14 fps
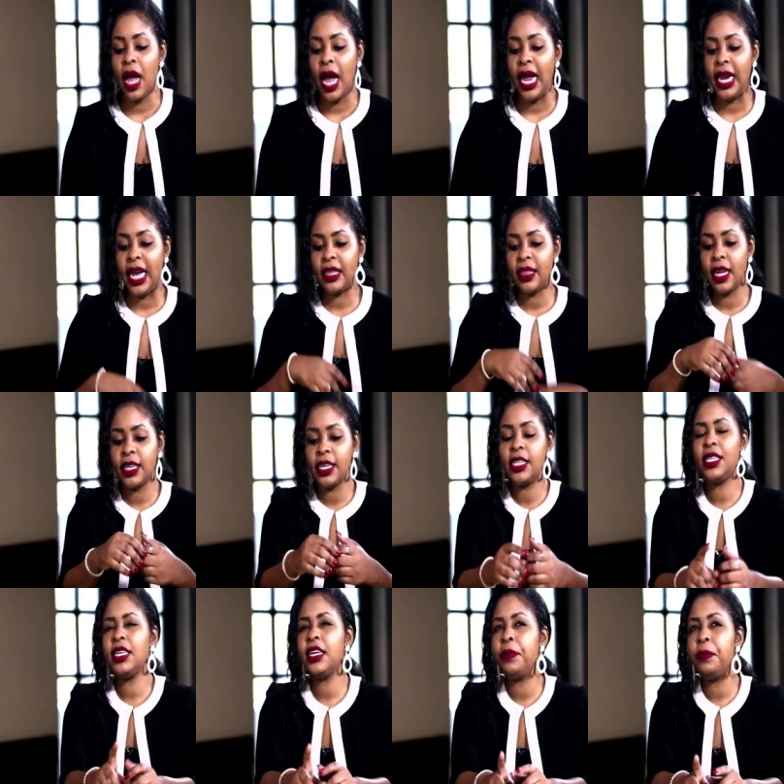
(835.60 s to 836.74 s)
I like that, and
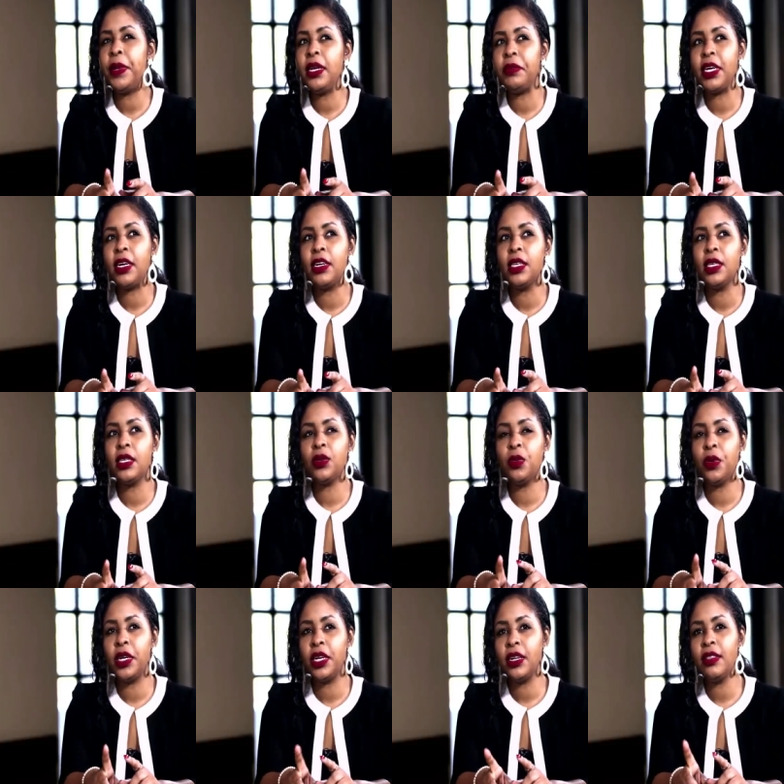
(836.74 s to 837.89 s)
stick a pin, because
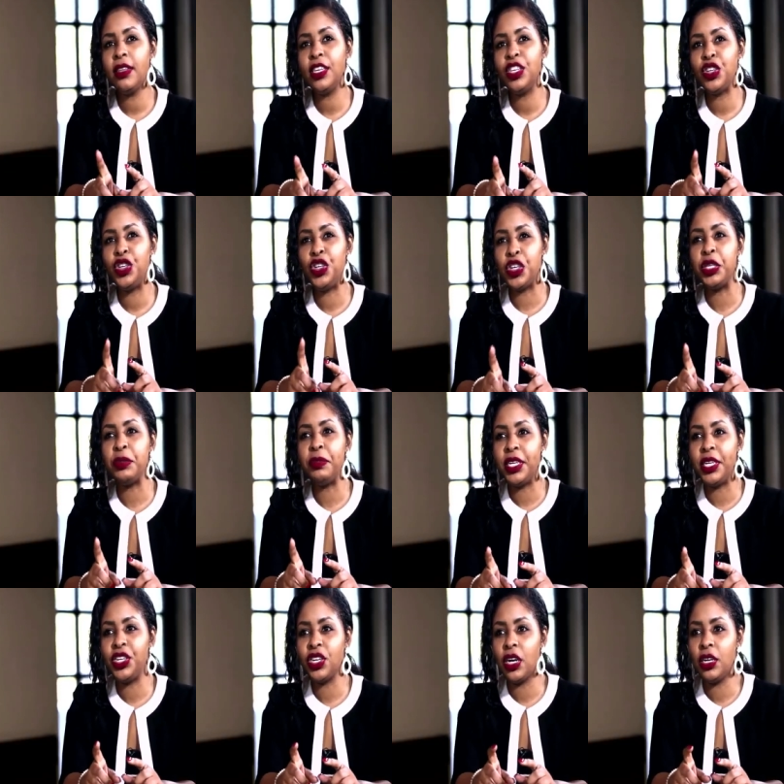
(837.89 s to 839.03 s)
one of the things you just
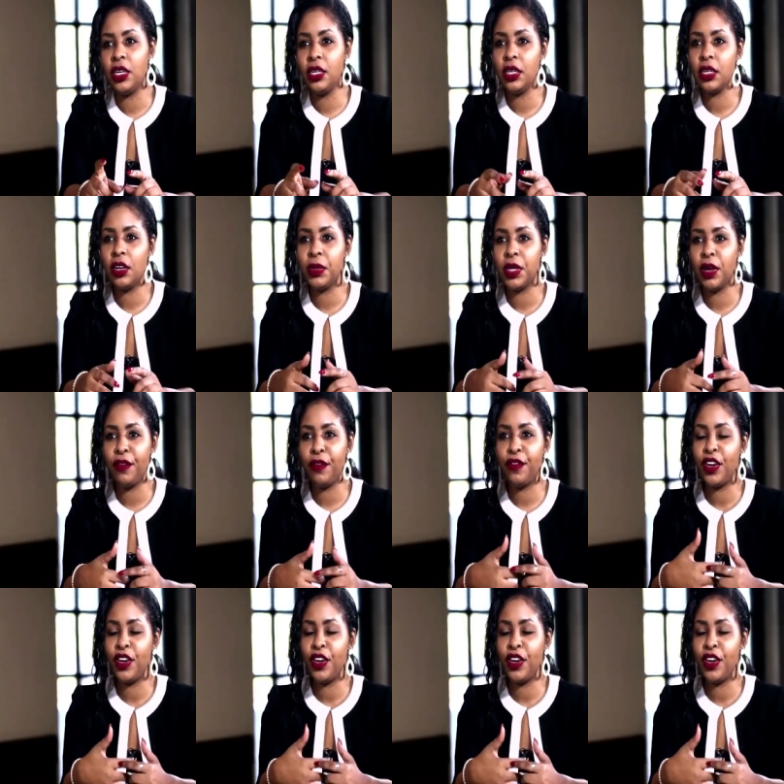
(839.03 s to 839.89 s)
mentioned in terms of